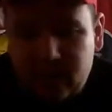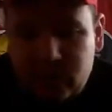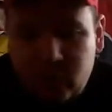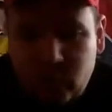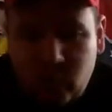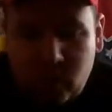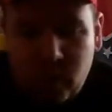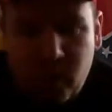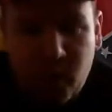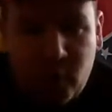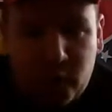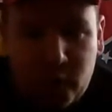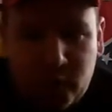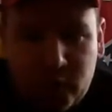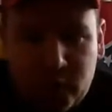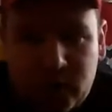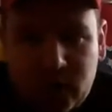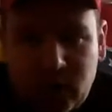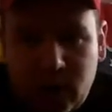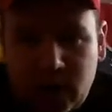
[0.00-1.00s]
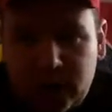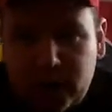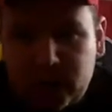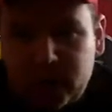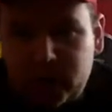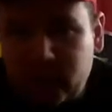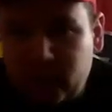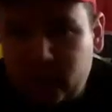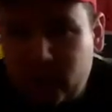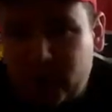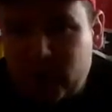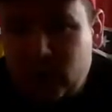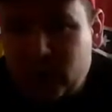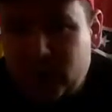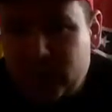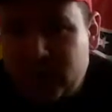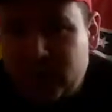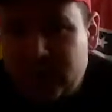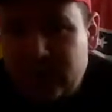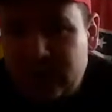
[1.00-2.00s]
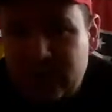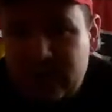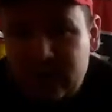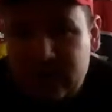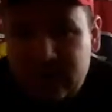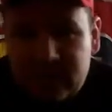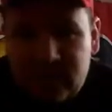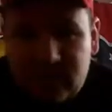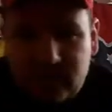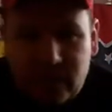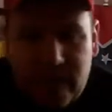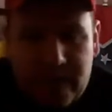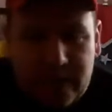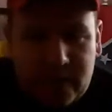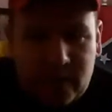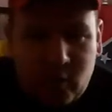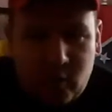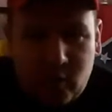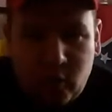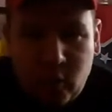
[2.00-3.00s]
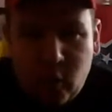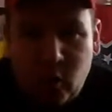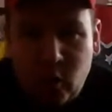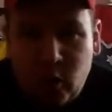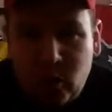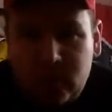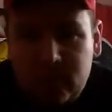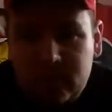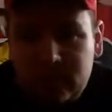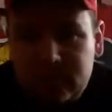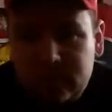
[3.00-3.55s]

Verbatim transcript: were murdered under the regime tyrannical rule